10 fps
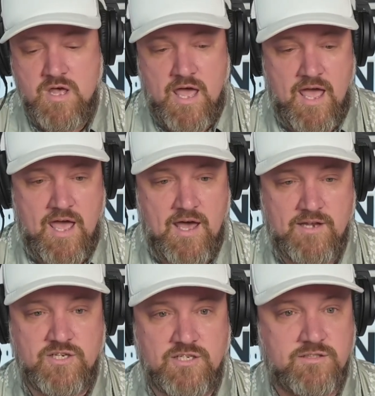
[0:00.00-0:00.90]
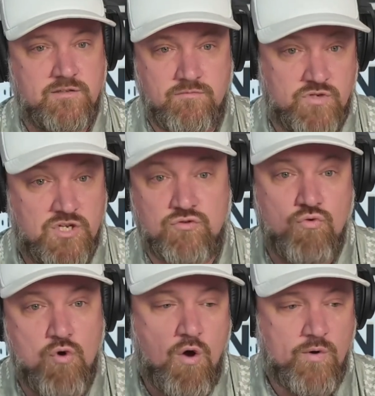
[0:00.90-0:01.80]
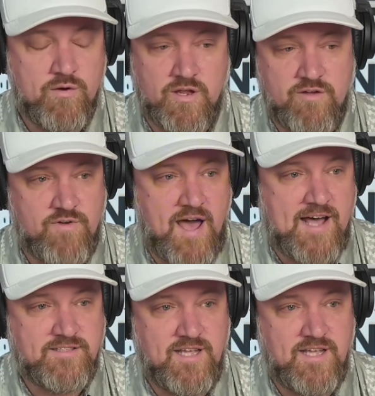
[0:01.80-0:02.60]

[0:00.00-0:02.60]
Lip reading: and just growing really fast,